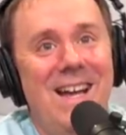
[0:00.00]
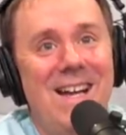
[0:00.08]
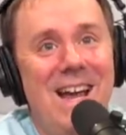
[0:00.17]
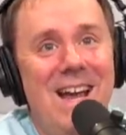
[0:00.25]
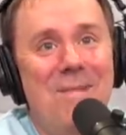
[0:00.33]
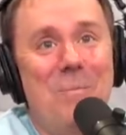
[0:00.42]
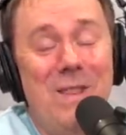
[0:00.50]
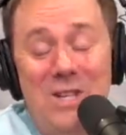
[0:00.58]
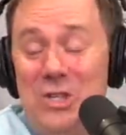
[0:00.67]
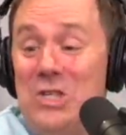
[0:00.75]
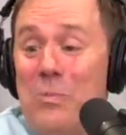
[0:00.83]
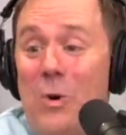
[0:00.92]
But then
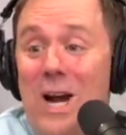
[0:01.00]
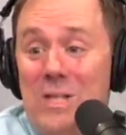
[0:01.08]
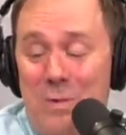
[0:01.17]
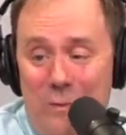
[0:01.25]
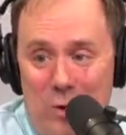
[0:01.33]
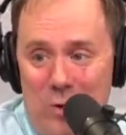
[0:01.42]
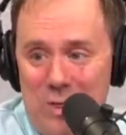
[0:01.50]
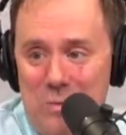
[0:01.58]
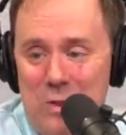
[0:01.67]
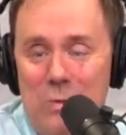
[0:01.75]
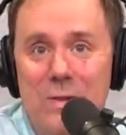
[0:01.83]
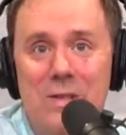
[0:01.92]
she surprised me for
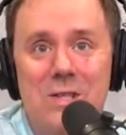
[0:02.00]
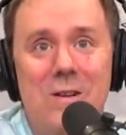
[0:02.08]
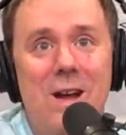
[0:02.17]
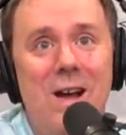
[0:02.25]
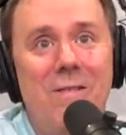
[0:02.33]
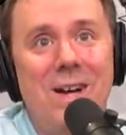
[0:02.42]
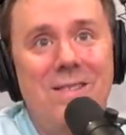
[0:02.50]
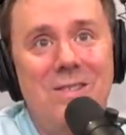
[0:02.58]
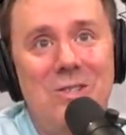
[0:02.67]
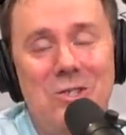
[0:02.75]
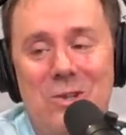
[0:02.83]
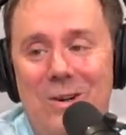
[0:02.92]
Christmas with it. So now I've got
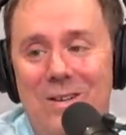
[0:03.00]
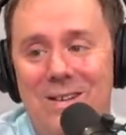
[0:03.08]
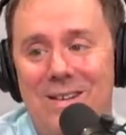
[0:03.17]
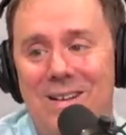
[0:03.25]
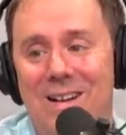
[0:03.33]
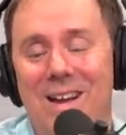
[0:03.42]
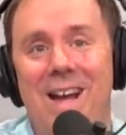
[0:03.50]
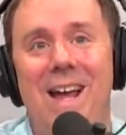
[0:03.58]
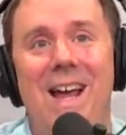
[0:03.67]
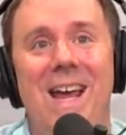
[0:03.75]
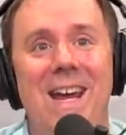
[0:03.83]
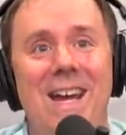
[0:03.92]
this shirt
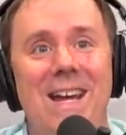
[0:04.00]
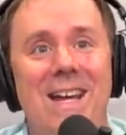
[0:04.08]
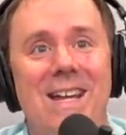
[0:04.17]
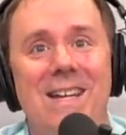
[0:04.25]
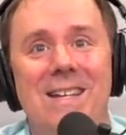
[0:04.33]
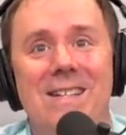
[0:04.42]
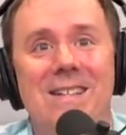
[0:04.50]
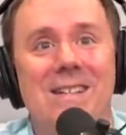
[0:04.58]
and